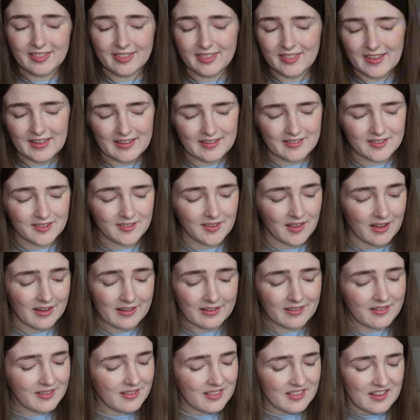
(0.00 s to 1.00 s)
these
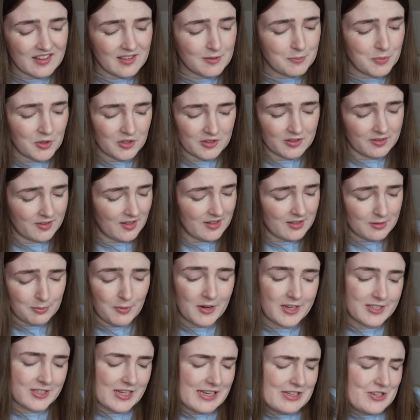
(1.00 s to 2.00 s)
books, these
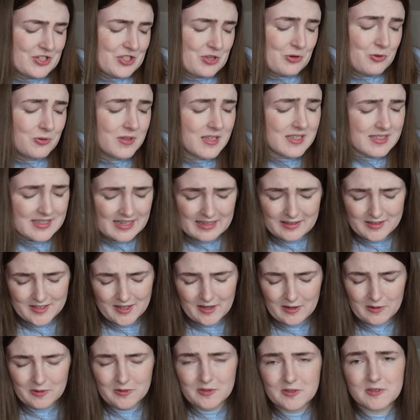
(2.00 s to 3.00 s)
sprayed edges, all the
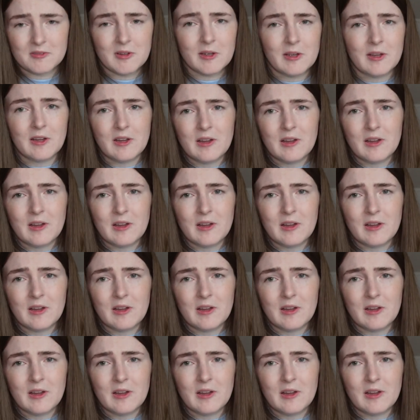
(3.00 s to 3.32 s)
details